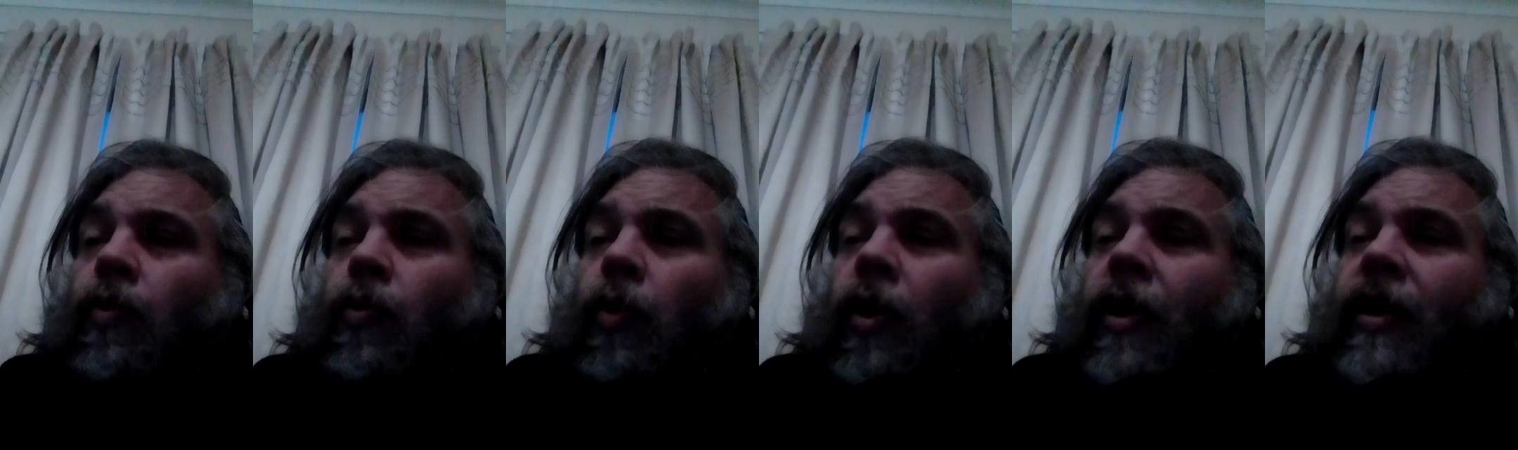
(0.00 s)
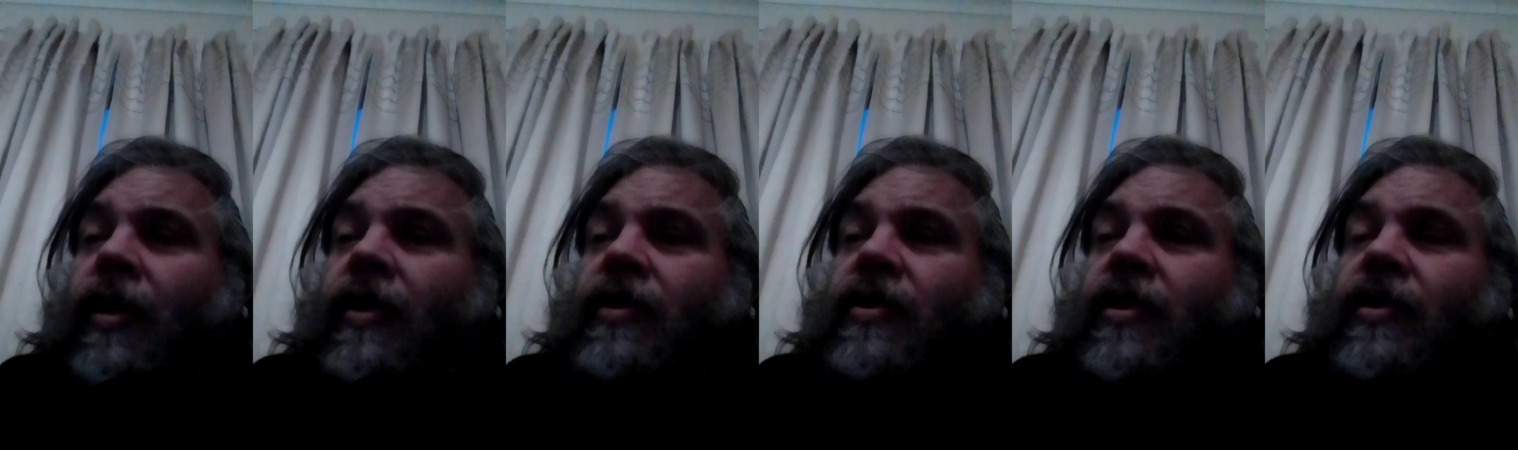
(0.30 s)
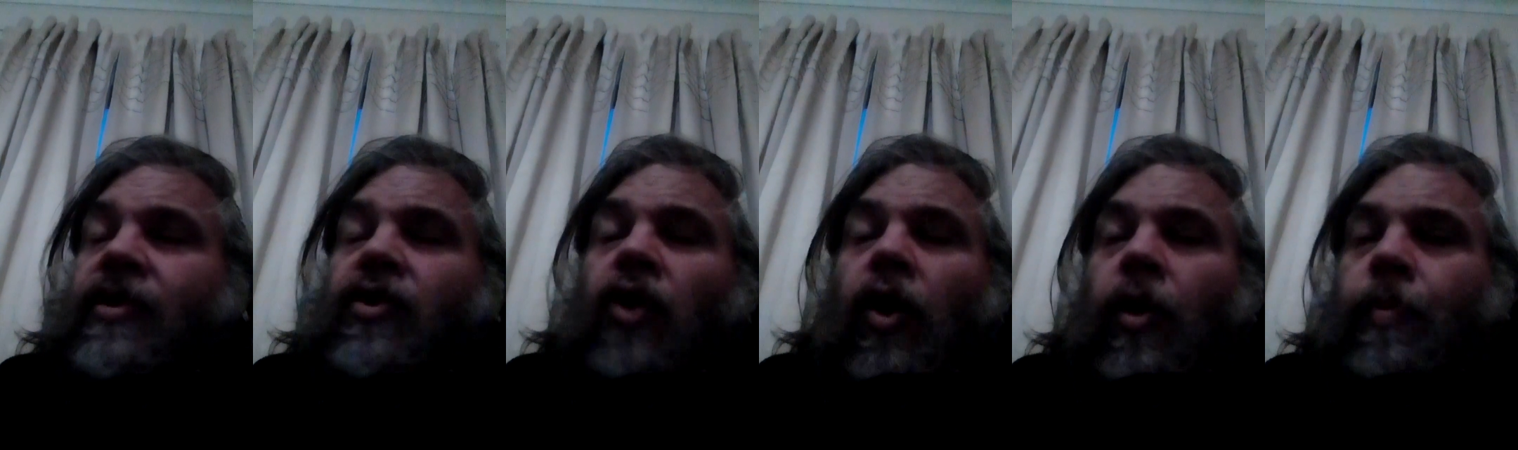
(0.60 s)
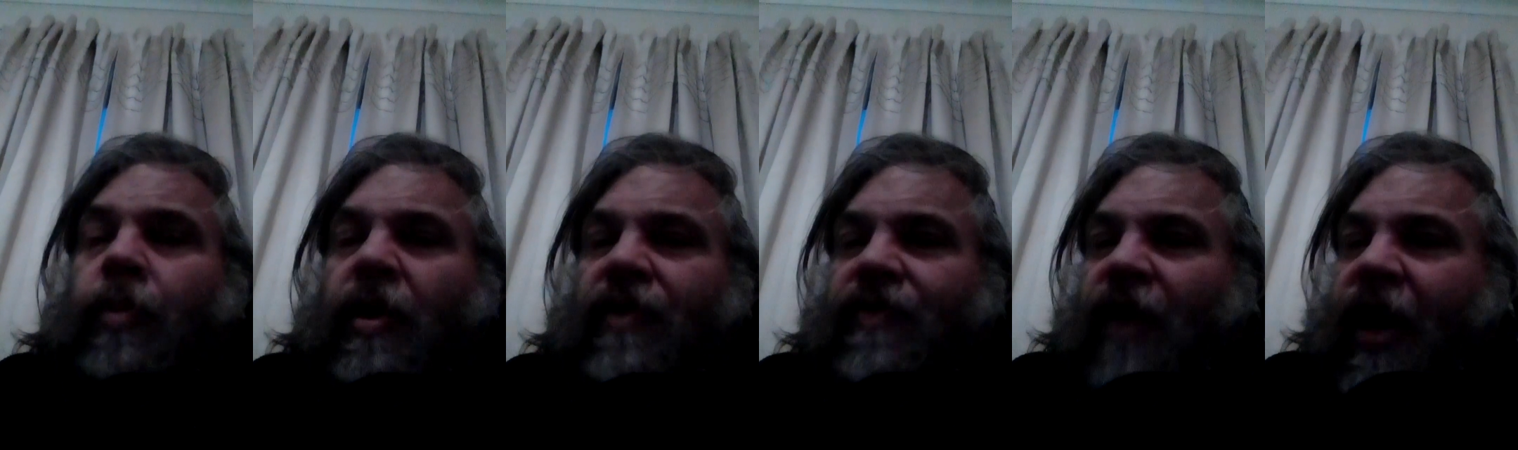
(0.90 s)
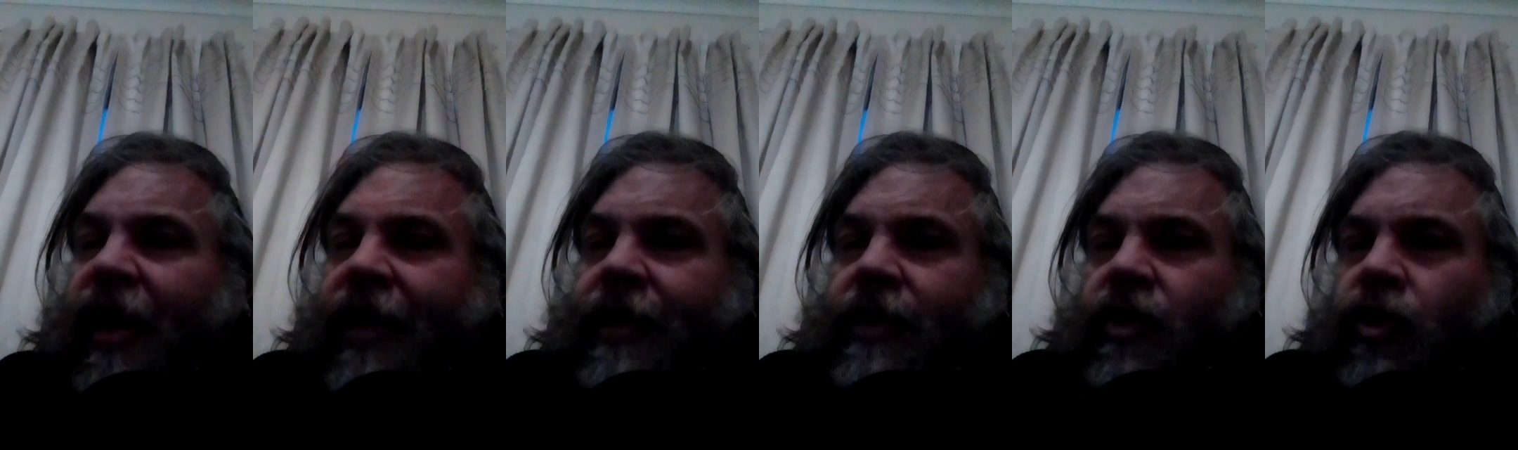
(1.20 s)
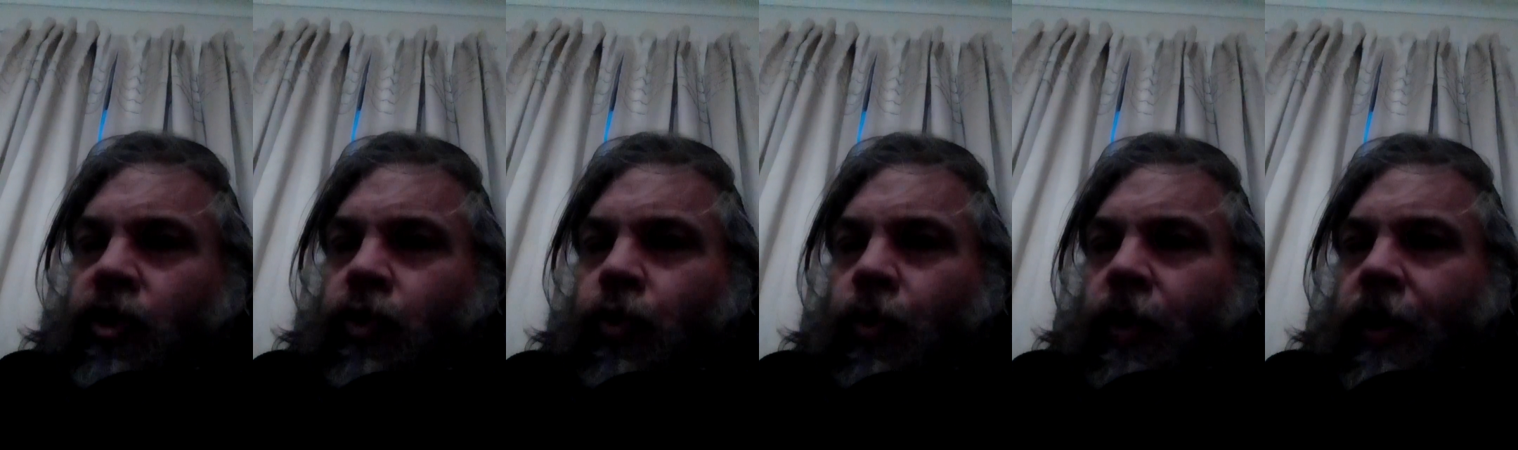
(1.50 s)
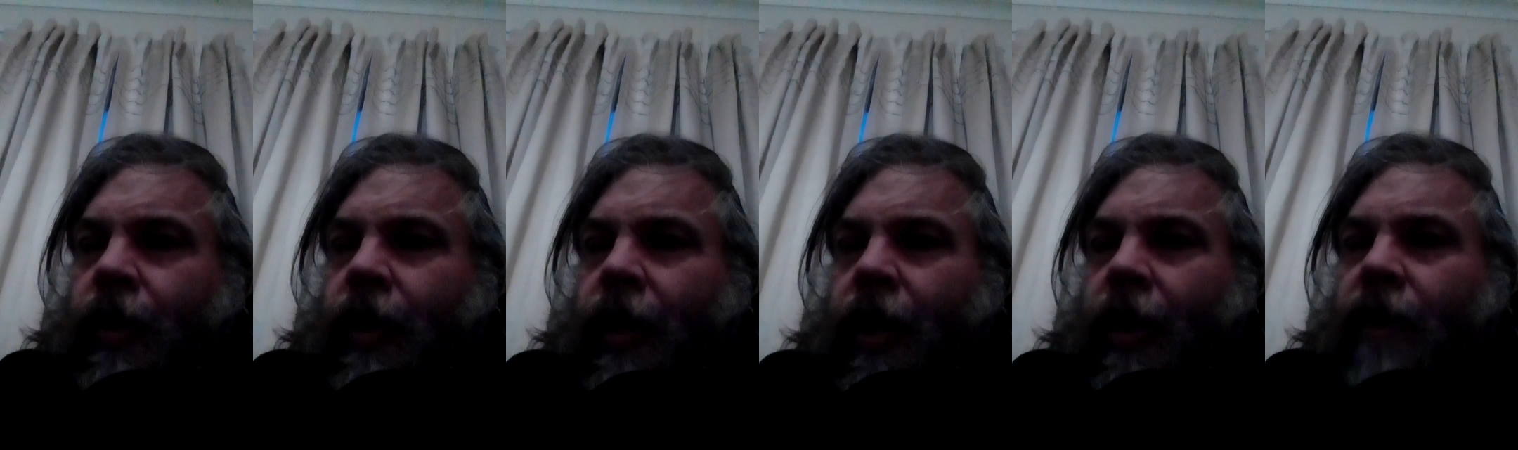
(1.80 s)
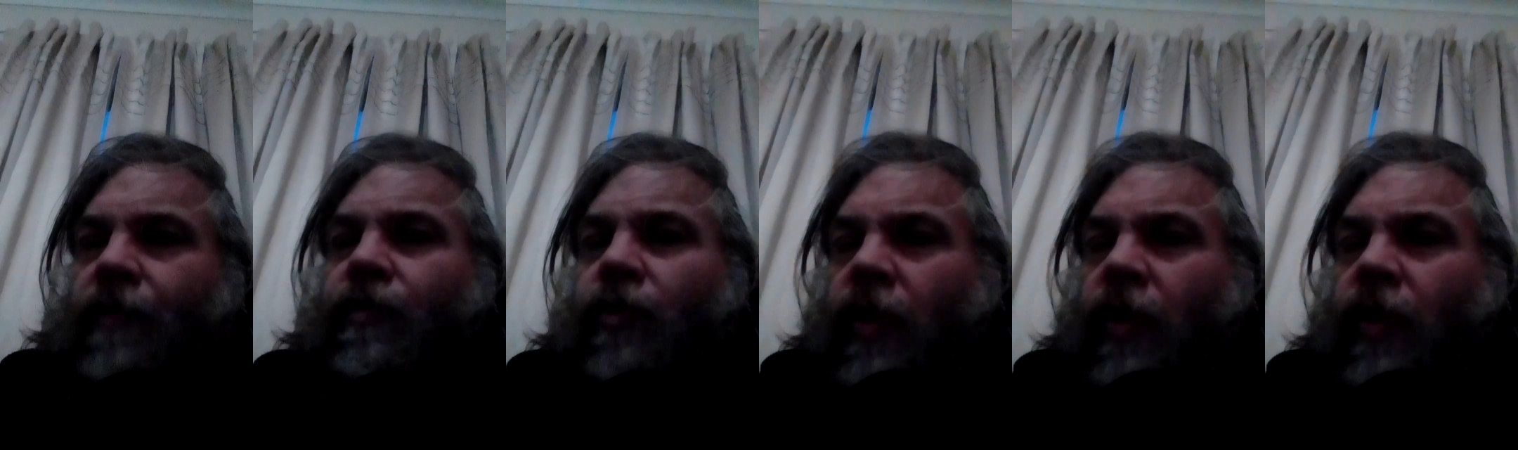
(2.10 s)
what it is, it's got a bit of age to it now.